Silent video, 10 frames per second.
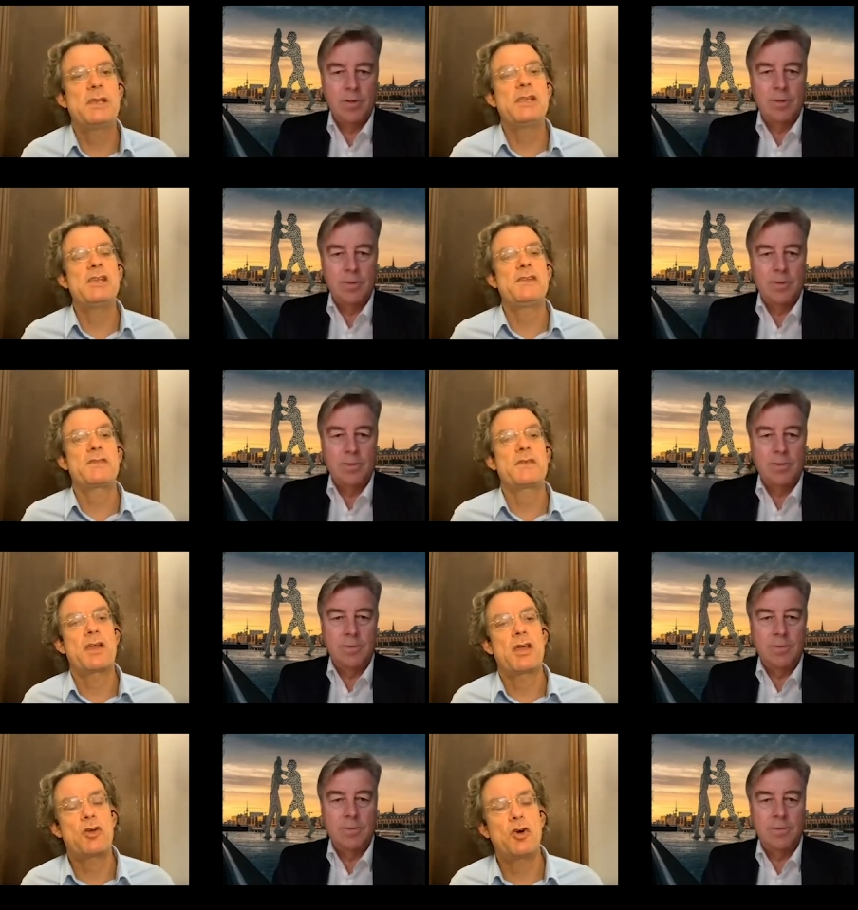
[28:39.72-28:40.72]
Speaker 1: We need
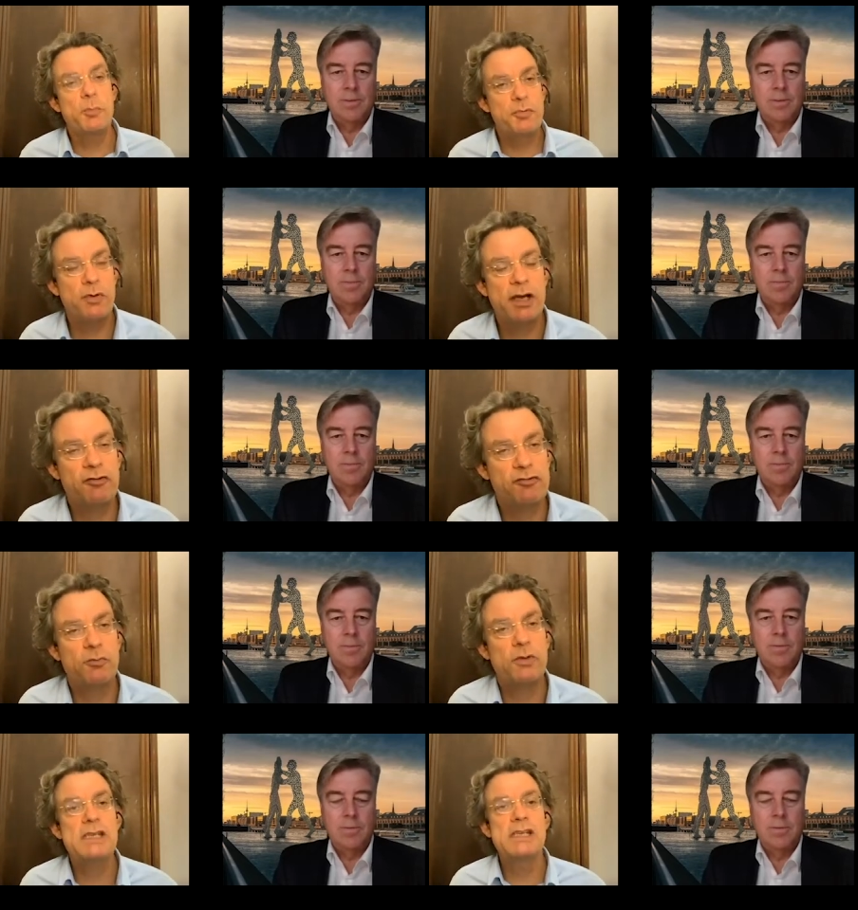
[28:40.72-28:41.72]

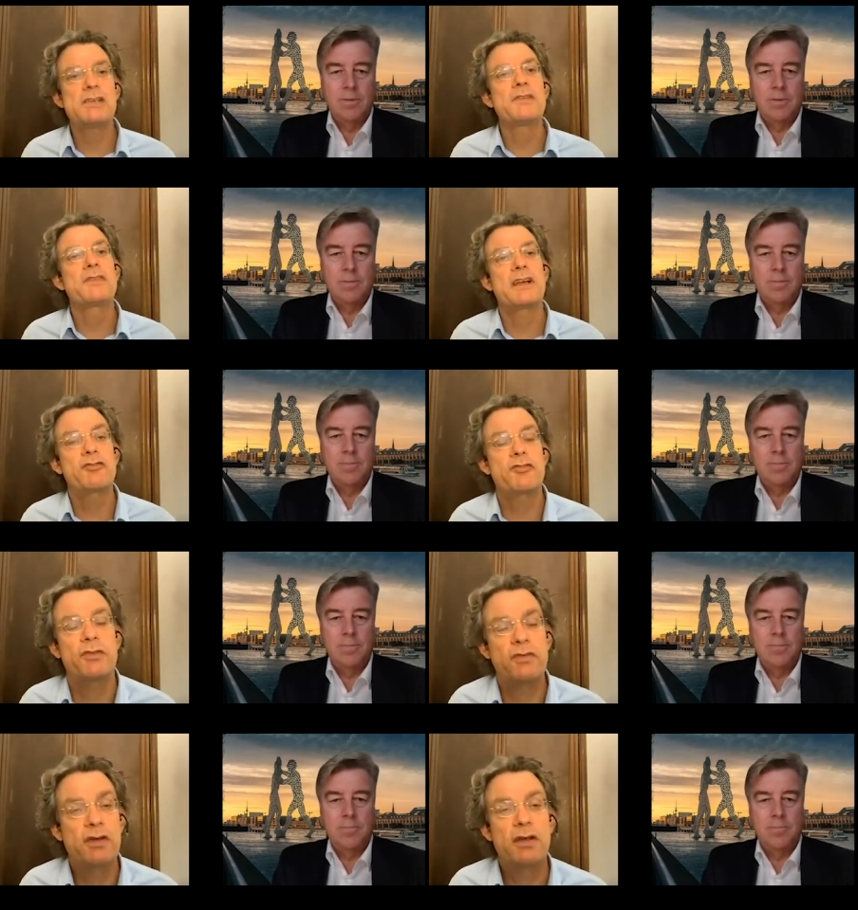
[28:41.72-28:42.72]
cooperation. We need
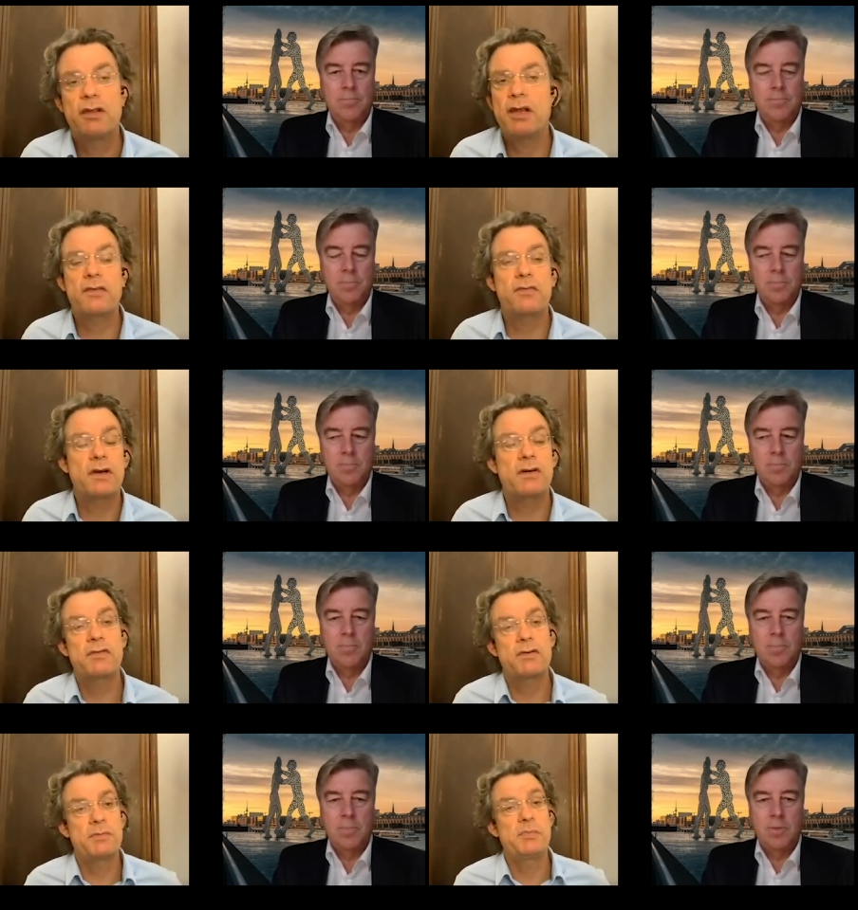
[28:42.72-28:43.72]
discussions. Mm. That's very,
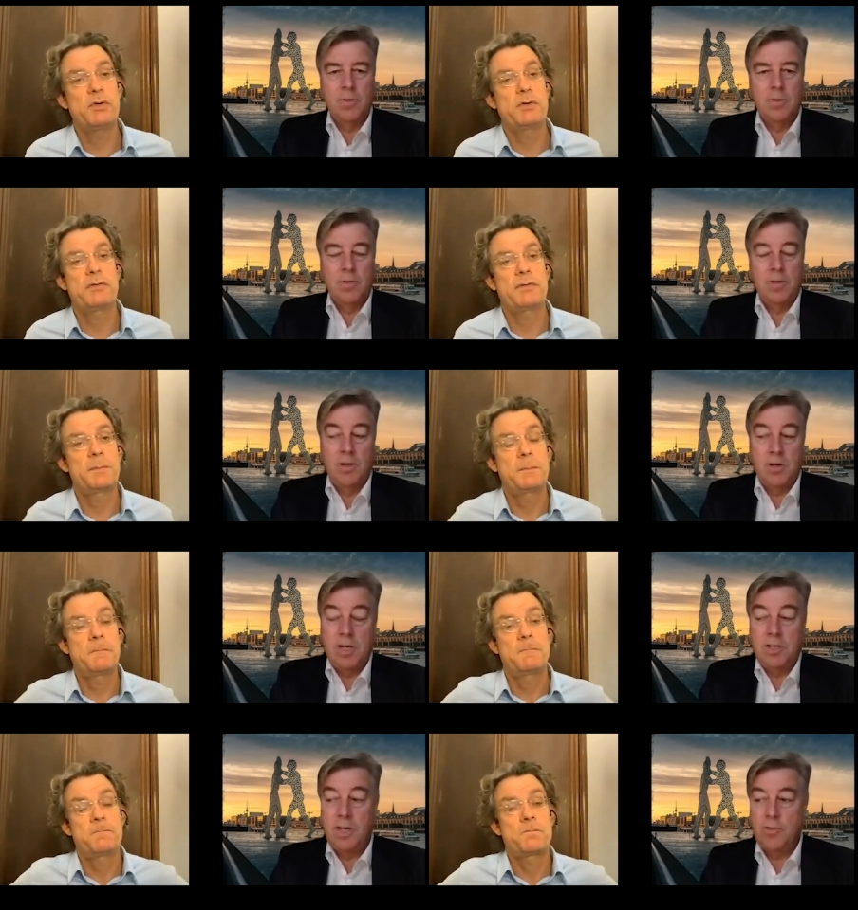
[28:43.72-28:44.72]
very important. Yeah,
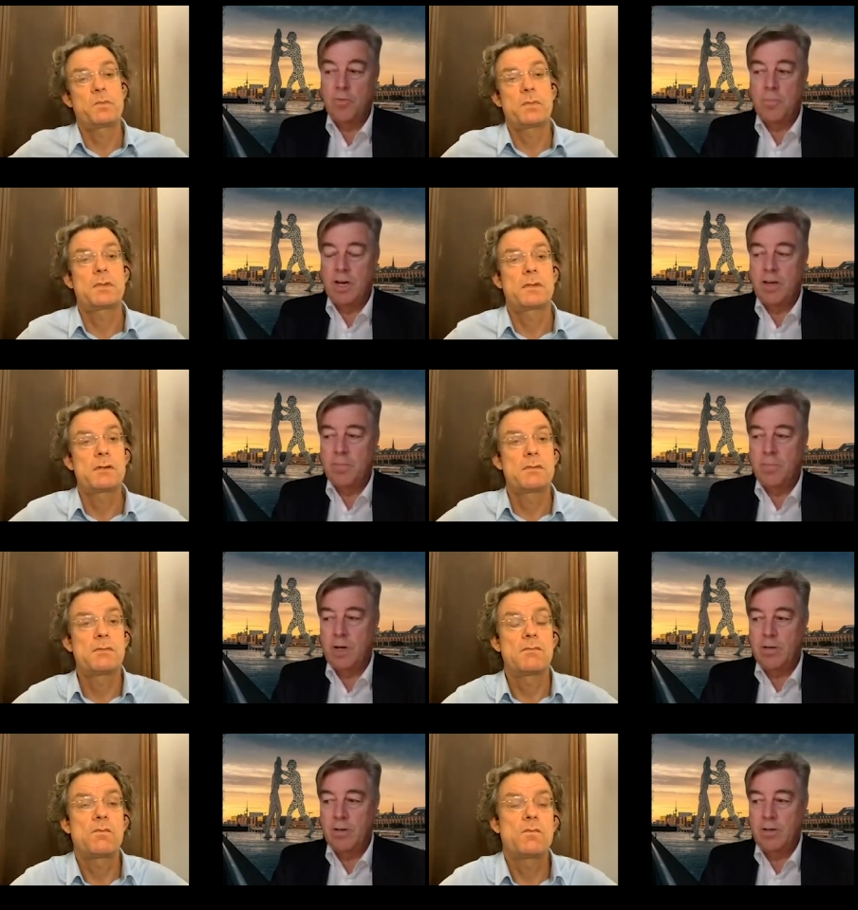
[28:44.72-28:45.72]
I tell you
Speaker 2: my
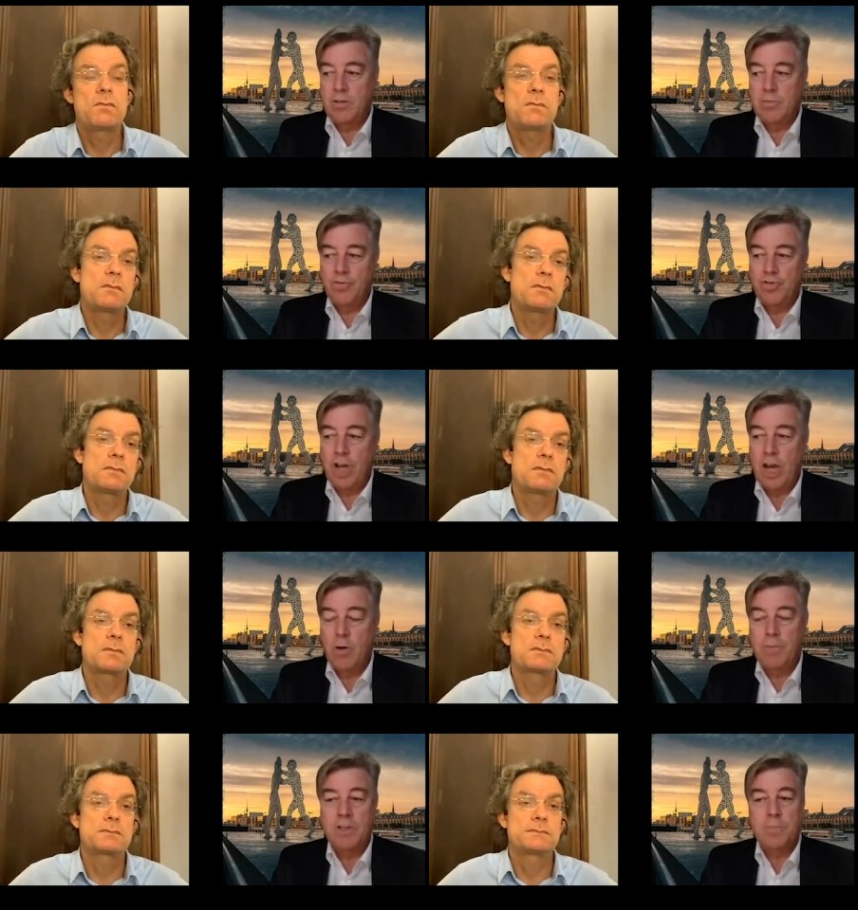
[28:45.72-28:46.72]
my little
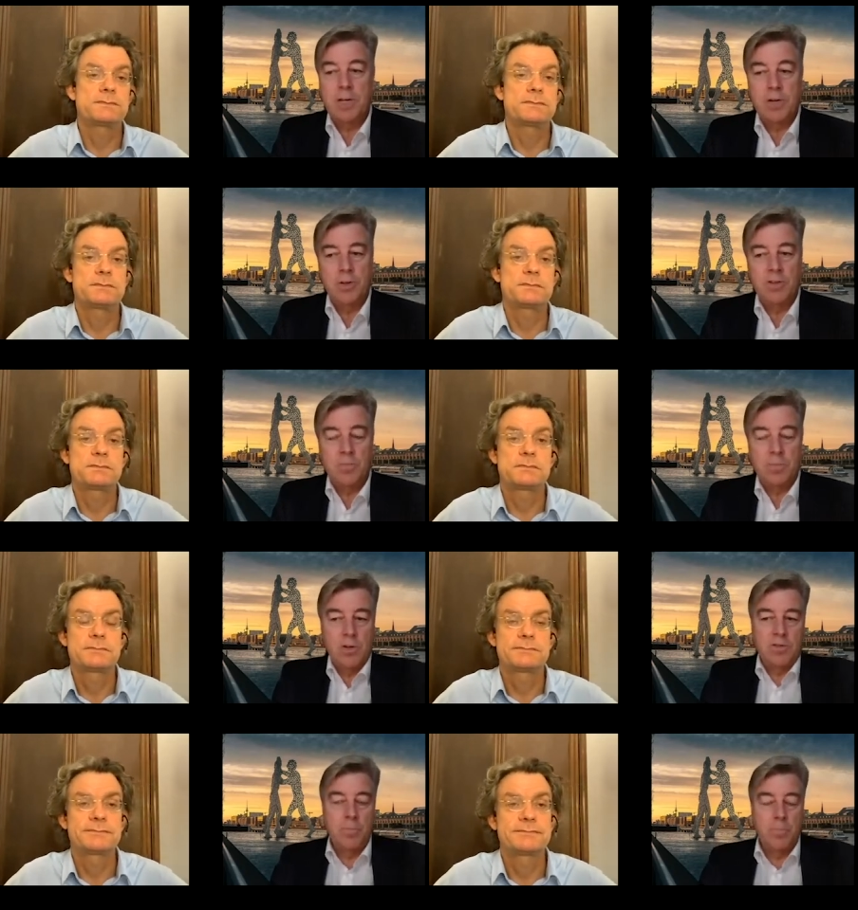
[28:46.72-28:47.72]
share of experience
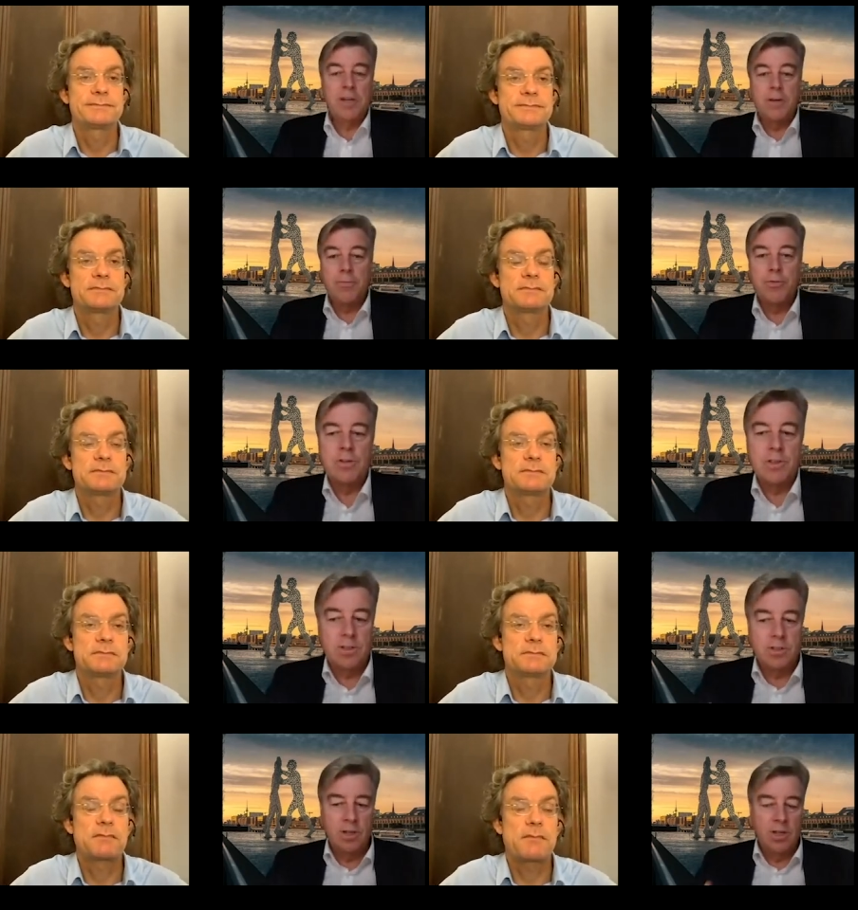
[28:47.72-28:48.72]
because the big
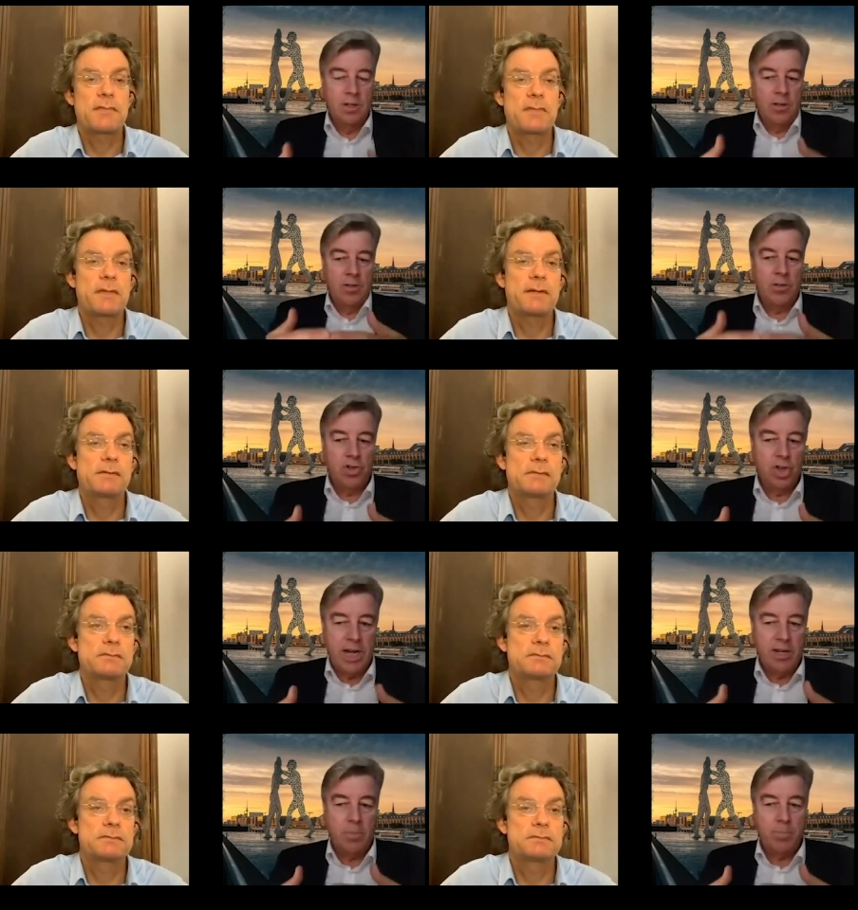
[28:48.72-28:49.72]
difference is the
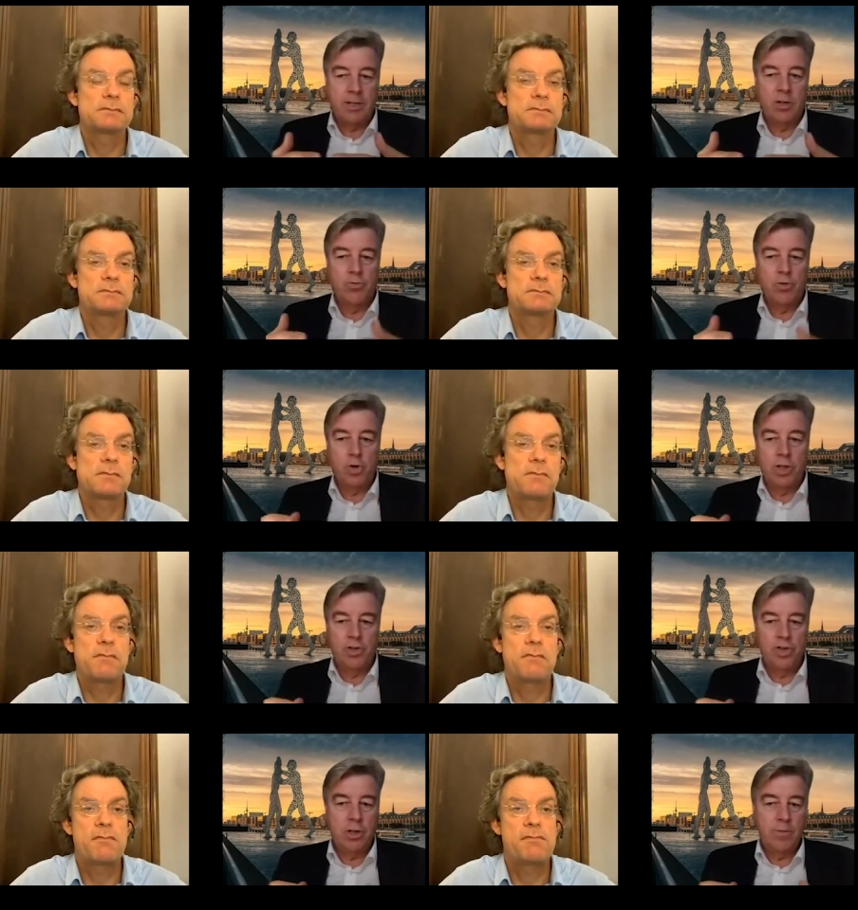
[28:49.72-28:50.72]
China Belt and Road
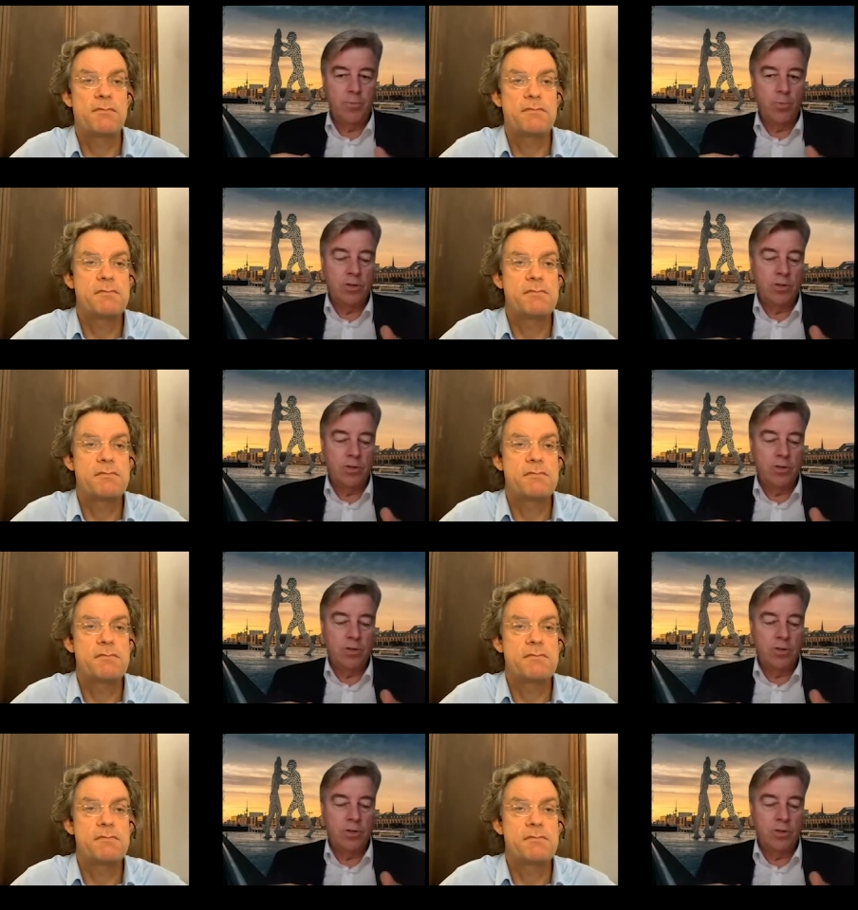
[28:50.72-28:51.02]
Initiative